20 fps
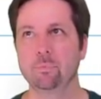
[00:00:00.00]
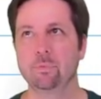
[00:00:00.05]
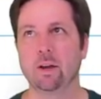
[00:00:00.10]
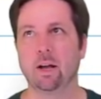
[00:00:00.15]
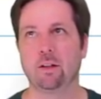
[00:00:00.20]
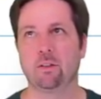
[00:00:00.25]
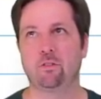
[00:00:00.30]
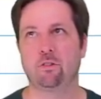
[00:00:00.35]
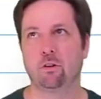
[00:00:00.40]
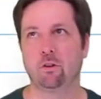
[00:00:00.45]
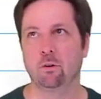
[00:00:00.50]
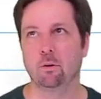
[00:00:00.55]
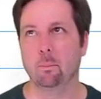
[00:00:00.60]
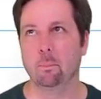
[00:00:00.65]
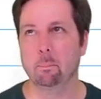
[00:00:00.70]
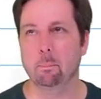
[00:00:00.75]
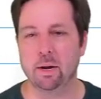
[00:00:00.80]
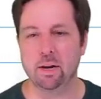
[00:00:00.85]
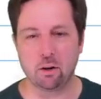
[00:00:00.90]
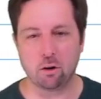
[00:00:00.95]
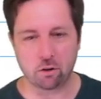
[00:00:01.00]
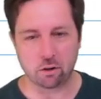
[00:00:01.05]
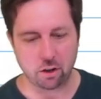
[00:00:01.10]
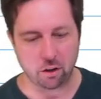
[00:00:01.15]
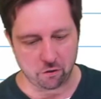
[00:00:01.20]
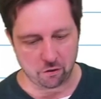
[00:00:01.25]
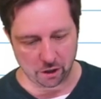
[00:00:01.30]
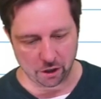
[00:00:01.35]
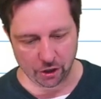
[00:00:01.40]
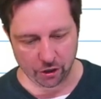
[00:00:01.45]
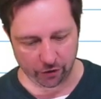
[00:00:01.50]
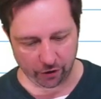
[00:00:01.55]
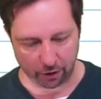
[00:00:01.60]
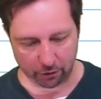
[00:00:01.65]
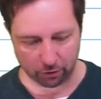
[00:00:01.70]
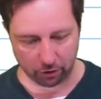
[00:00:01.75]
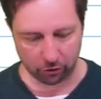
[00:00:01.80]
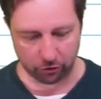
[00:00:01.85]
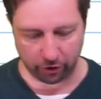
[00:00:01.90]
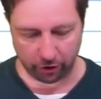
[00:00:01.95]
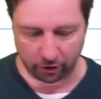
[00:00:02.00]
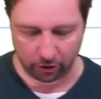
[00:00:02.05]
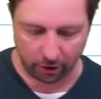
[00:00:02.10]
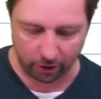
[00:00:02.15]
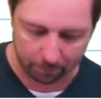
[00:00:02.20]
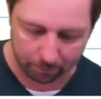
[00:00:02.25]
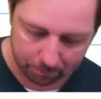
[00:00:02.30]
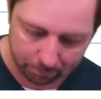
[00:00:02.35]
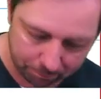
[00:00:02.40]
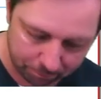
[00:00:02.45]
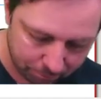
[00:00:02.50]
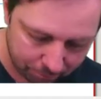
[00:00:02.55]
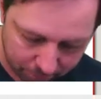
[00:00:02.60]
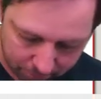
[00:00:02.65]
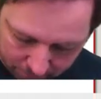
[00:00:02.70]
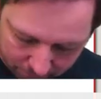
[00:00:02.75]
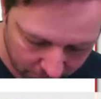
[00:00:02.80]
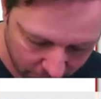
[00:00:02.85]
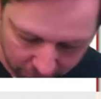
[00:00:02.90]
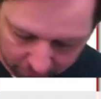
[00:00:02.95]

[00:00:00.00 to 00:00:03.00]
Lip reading: And so many organizations have now said, "Now, this